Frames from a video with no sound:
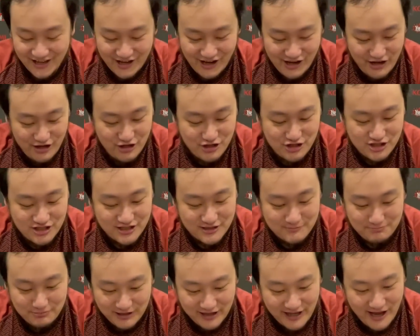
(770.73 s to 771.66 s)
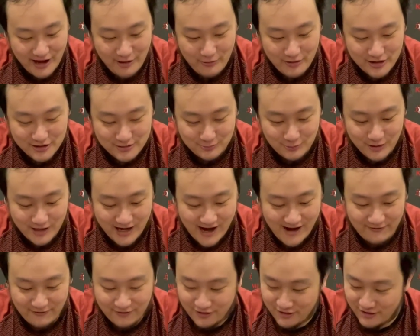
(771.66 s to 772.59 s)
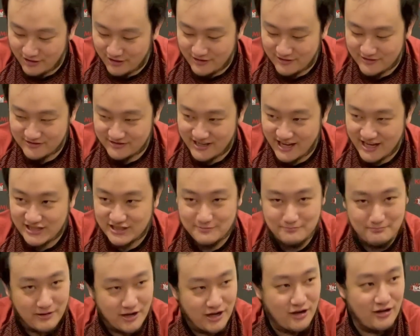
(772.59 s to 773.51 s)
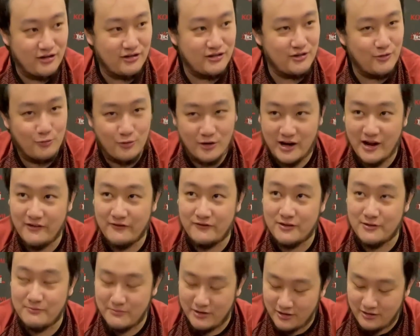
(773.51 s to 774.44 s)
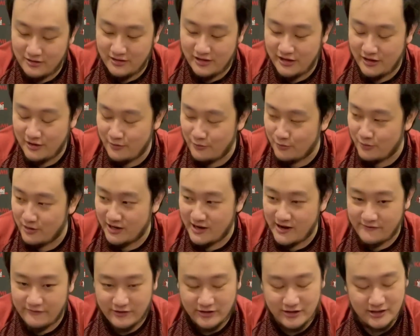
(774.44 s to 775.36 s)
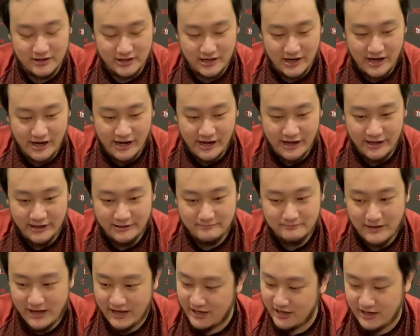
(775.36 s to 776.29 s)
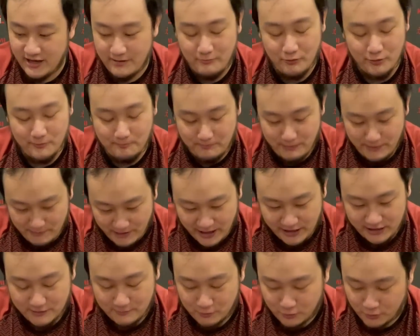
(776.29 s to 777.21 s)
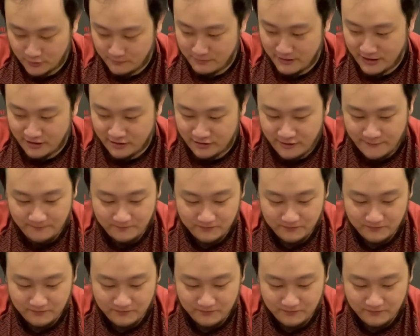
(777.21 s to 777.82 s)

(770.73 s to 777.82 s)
You just play with whatever gets milled, whatever milling, whatever make the board bigger.